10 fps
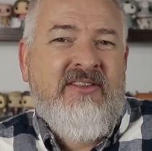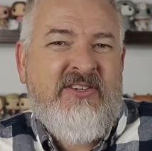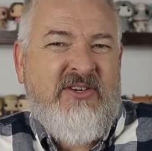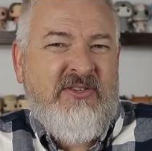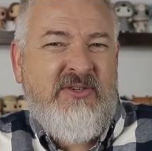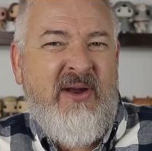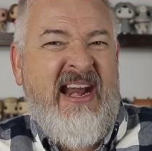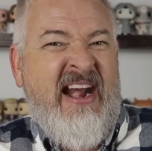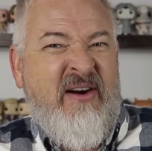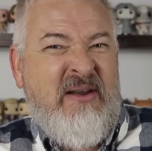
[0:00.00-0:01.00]
There's also a
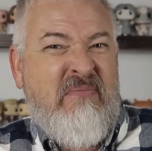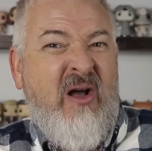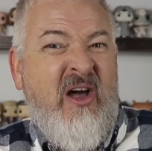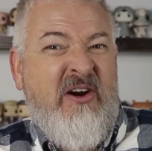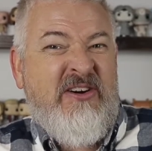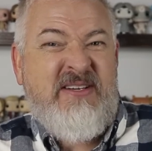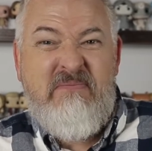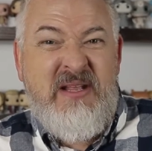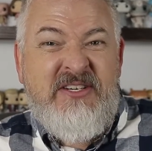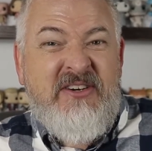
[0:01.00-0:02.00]
Harry Potter
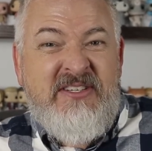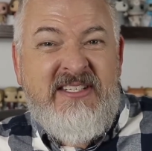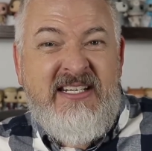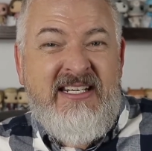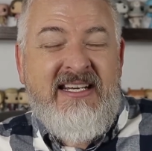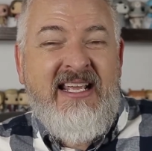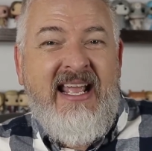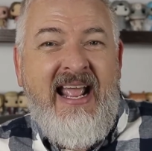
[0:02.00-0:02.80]
Dementor scene,